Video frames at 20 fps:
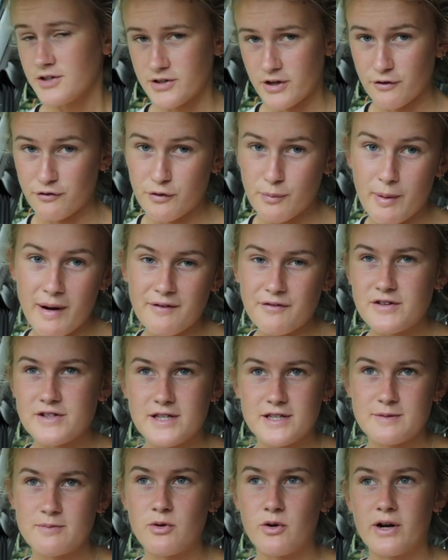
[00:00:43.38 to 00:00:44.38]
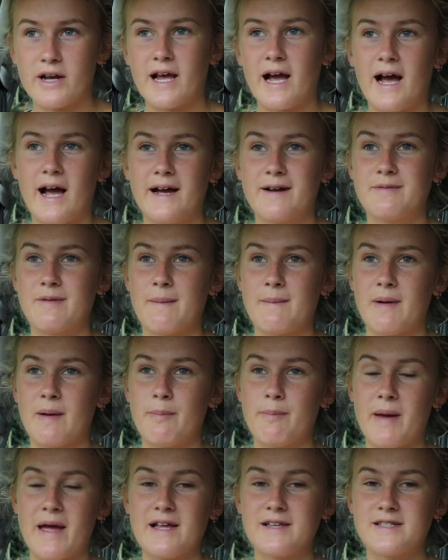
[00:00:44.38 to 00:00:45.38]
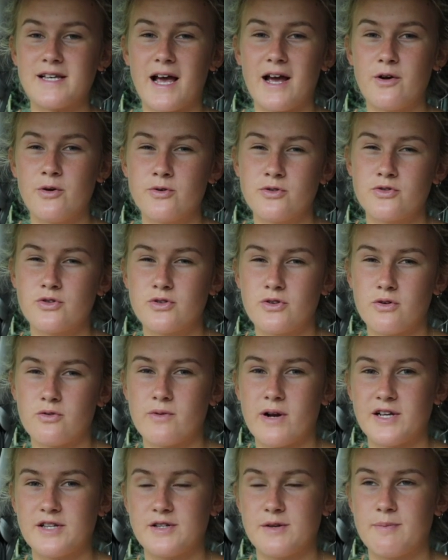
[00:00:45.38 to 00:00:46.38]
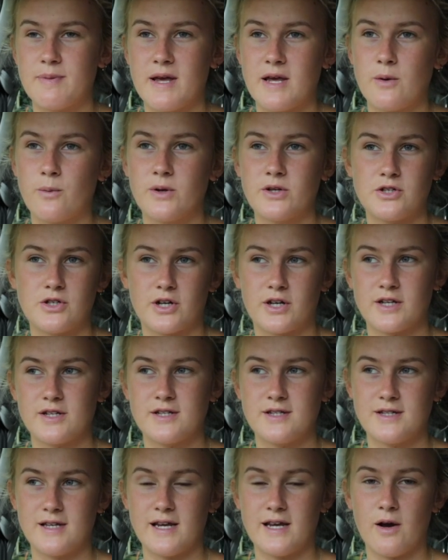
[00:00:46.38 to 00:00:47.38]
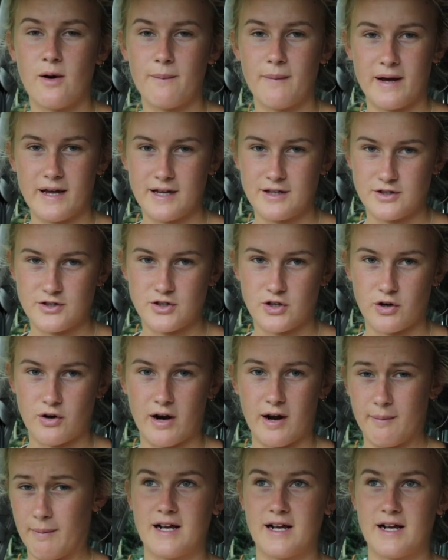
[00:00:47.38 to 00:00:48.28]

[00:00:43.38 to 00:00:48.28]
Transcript: So for breakfast this morning I had my baked oats recipe, which you can see on my Instagram.